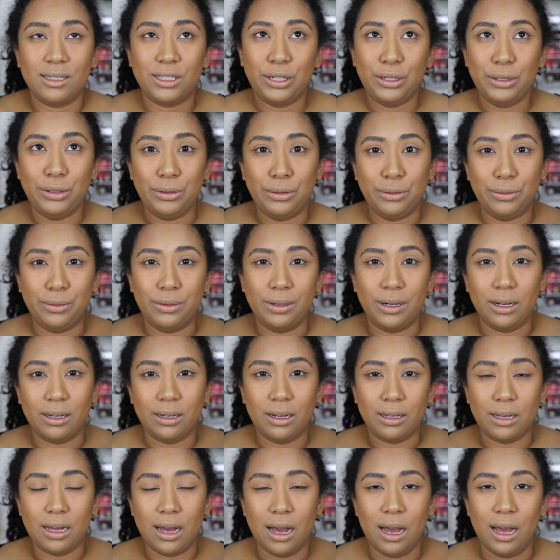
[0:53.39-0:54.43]
to
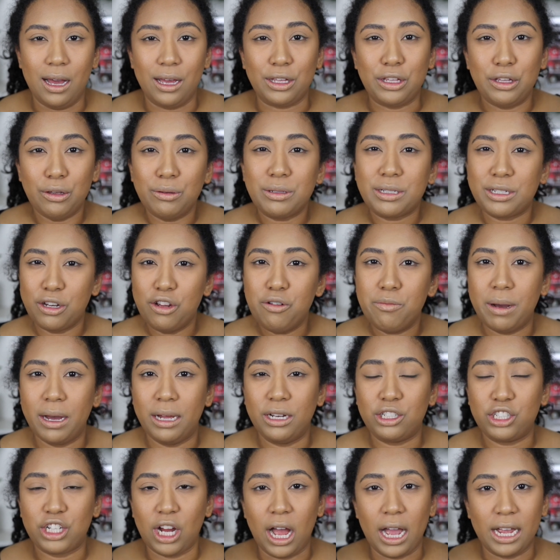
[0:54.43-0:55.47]
use too
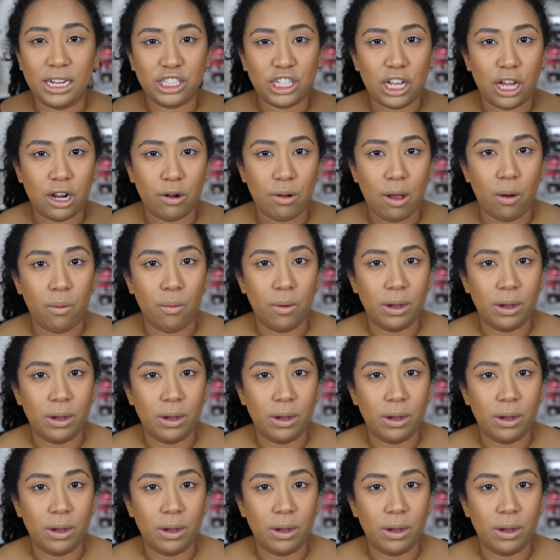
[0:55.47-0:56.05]
much eyeshadow at